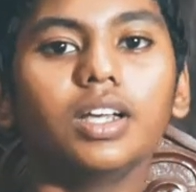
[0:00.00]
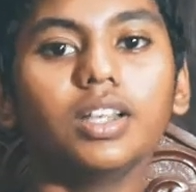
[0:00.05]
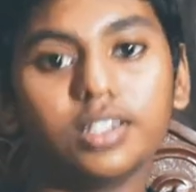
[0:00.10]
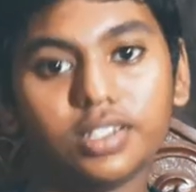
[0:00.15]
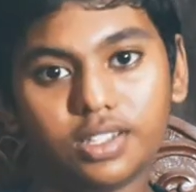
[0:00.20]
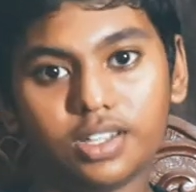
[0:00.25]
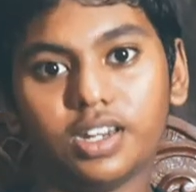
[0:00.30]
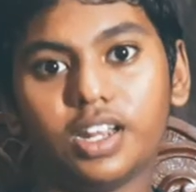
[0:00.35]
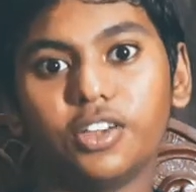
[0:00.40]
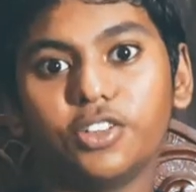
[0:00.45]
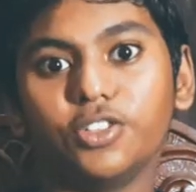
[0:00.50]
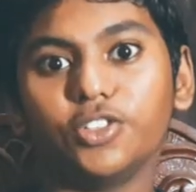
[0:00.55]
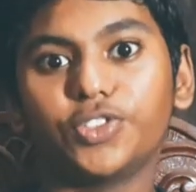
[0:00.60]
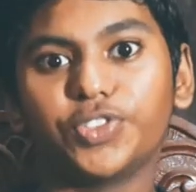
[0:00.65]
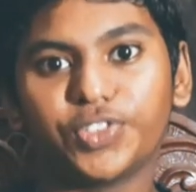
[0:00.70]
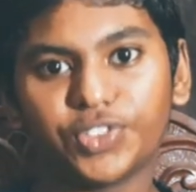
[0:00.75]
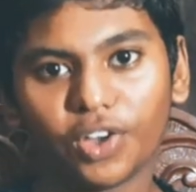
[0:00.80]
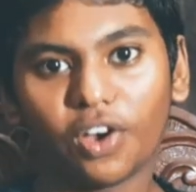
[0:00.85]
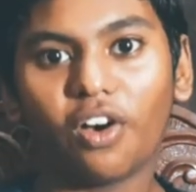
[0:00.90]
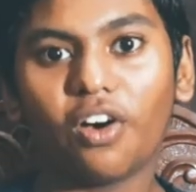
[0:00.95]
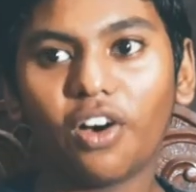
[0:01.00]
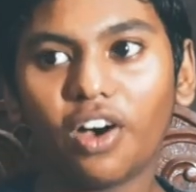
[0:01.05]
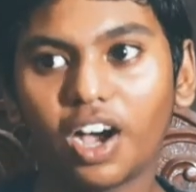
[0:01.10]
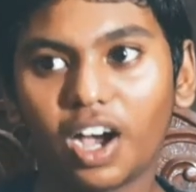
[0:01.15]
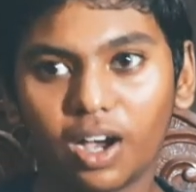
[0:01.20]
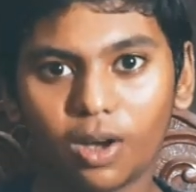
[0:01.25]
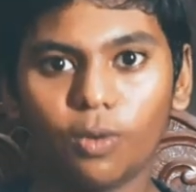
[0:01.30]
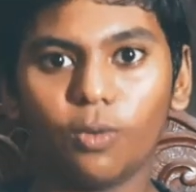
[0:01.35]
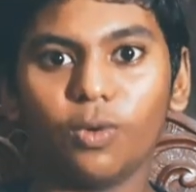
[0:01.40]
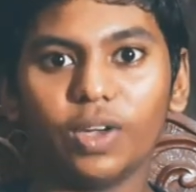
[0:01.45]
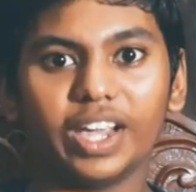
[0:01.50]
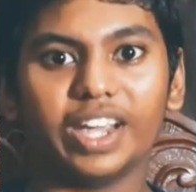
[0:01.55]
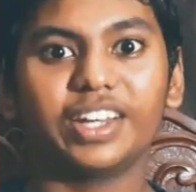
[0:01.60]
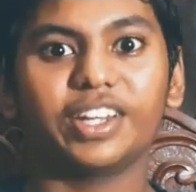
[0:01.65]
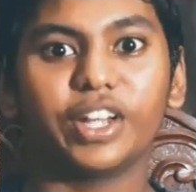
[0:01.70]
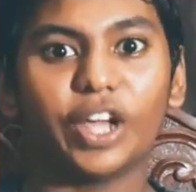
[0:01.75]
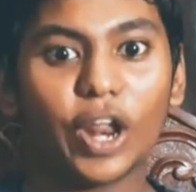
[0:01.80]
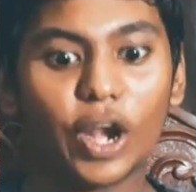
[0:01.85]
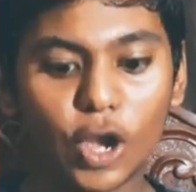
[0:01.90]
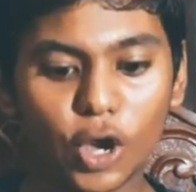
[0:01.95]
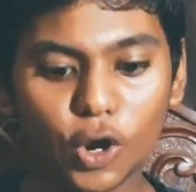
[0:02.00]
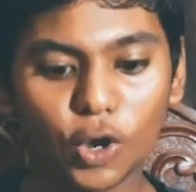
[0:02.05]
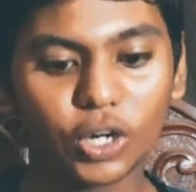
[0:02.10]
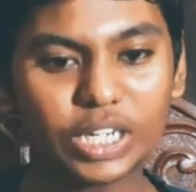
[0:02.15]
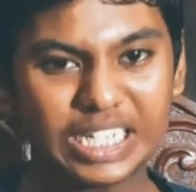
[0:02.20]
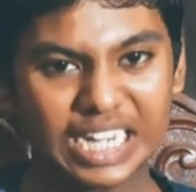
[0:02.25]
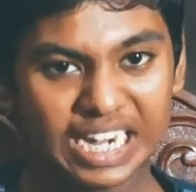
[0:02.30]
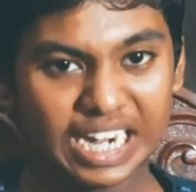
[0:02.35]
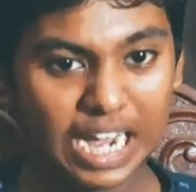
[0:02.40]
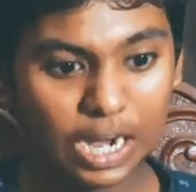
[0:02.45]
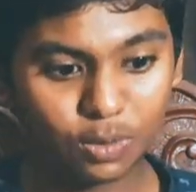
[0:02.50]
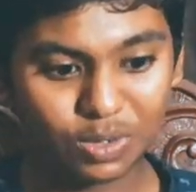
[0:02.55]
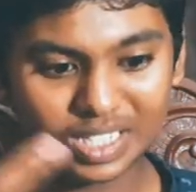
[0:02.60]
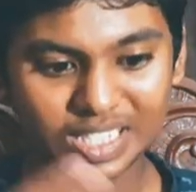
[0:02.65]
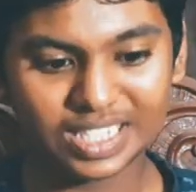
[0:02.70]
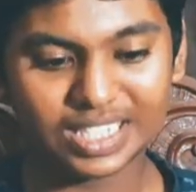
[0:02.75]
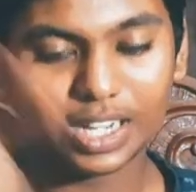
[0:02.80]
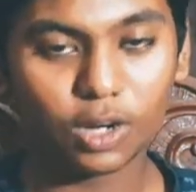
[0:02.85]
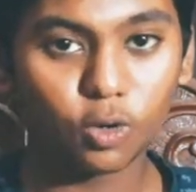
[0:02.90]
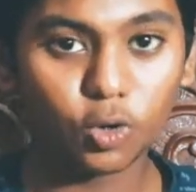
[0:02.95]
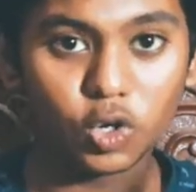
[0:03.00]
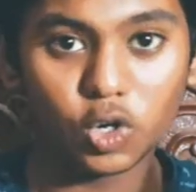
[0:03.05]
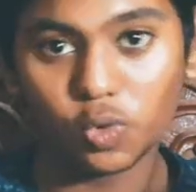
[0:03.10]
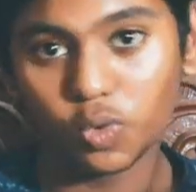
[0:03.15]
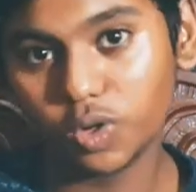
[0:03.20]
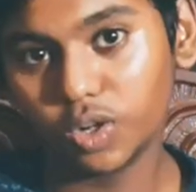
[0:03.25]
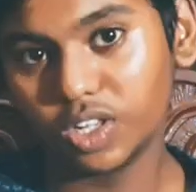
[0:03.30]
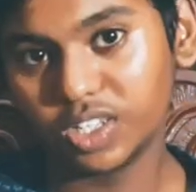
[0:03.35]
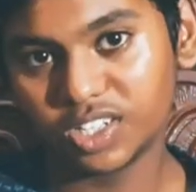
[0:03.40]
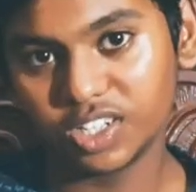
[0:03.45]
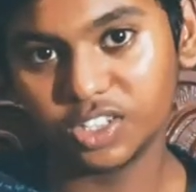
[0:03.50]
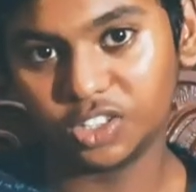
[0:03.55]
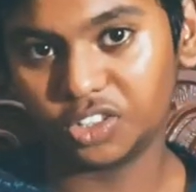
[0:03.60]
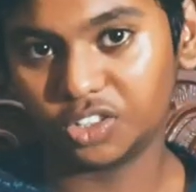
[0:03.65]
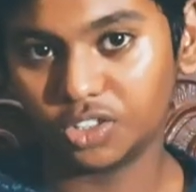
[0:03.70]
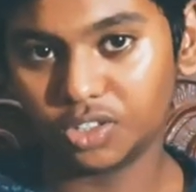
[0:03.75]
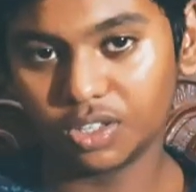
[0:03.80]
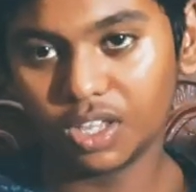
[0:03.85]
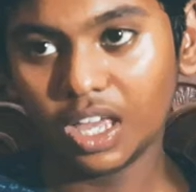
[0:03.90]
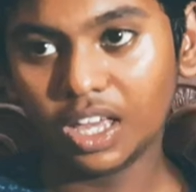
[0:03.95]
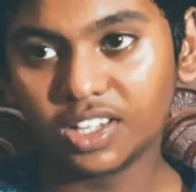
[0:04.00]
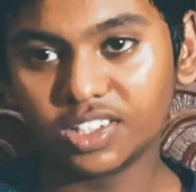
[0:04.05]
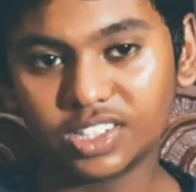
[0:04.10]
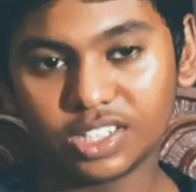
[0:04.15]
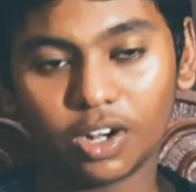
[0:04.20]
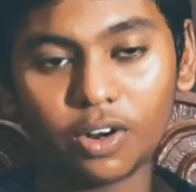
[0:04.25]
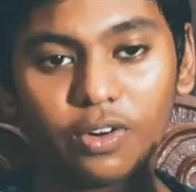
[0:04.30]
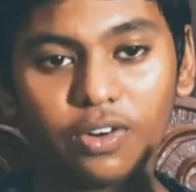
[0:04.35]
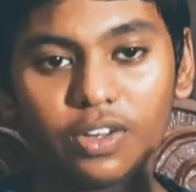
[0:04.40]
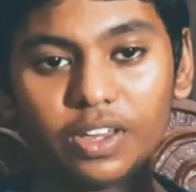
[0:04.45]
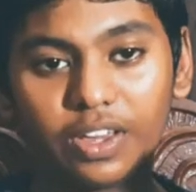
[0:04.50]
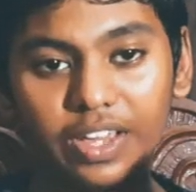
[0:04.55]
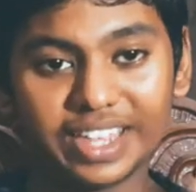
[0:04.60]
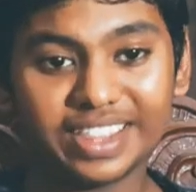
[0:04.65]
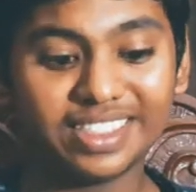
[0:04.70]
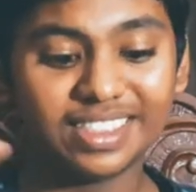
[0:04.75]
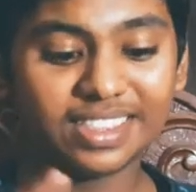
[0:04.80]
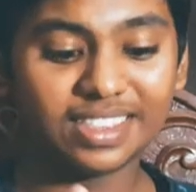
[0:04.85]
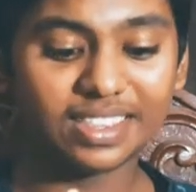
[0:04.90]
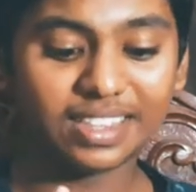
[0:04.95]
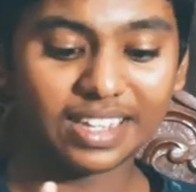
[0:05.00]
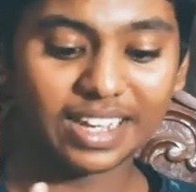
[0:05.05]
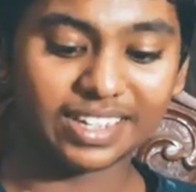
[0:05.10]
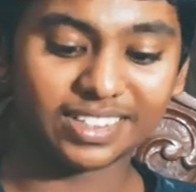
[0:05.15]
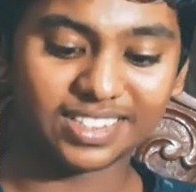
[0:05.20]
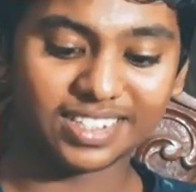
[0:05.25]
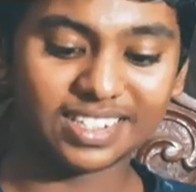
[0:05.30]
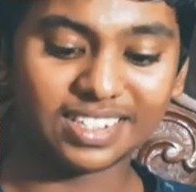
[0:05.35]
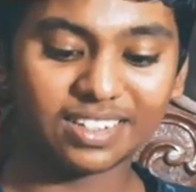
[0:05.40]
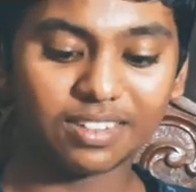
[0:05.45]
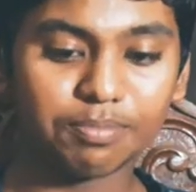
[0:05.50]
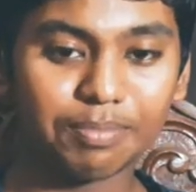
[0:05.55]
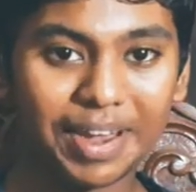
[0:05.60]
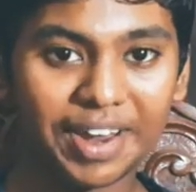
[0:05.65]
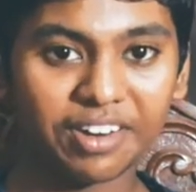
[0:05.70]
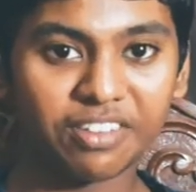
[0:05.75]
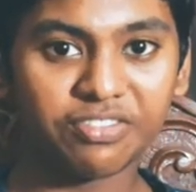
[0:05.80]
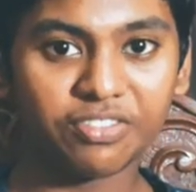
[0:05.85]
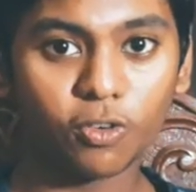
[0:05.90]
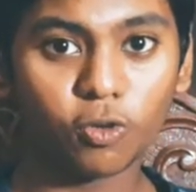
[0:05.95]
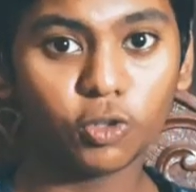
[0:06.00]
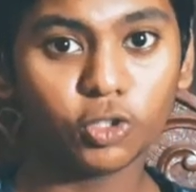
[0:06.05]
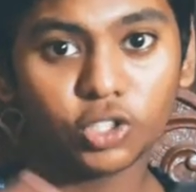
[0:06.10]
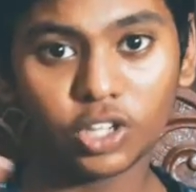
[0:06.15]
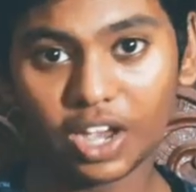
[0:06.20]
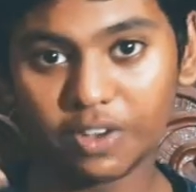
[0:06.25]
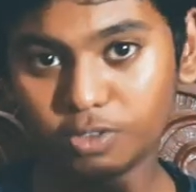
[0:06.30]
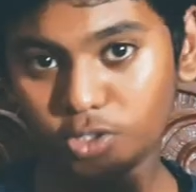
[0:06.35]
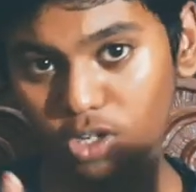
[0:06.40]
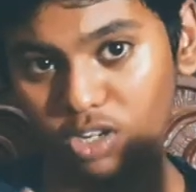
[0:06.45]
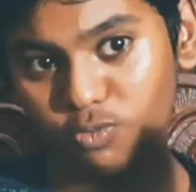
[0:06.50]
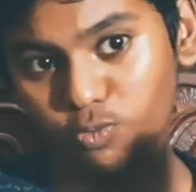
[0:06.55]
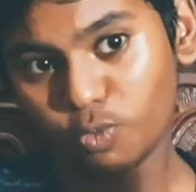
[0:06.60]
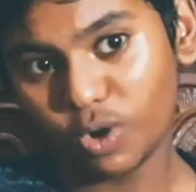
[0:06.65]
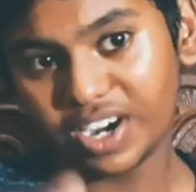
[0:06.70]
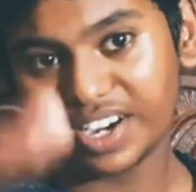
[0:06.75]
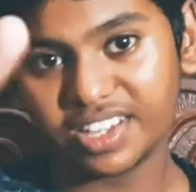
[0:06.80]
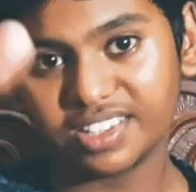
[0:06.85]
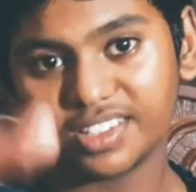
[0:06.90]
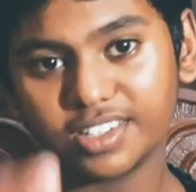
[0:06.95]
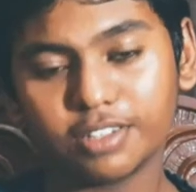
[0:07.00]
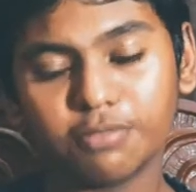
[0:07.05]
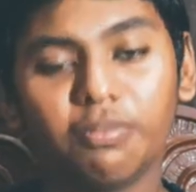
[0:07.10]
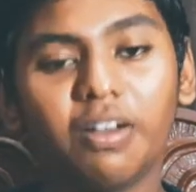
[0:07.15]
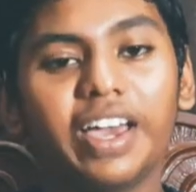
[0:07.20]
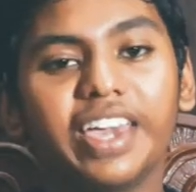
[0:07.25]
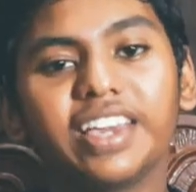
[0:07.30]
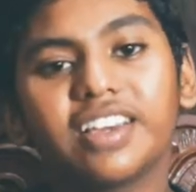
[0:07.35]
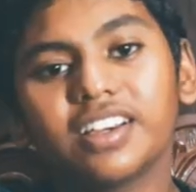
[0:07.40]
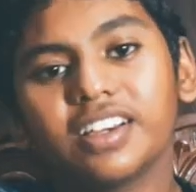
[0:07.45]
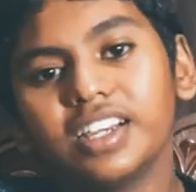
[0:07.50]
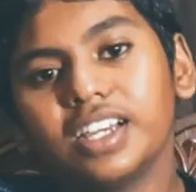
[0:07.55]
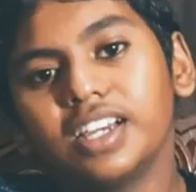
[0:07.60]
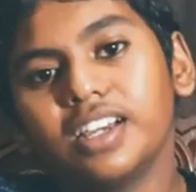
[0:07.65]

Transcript: So now you saw how it looked and how it sounded. You would listen to the sound in its microphones. I was not wearing this mic.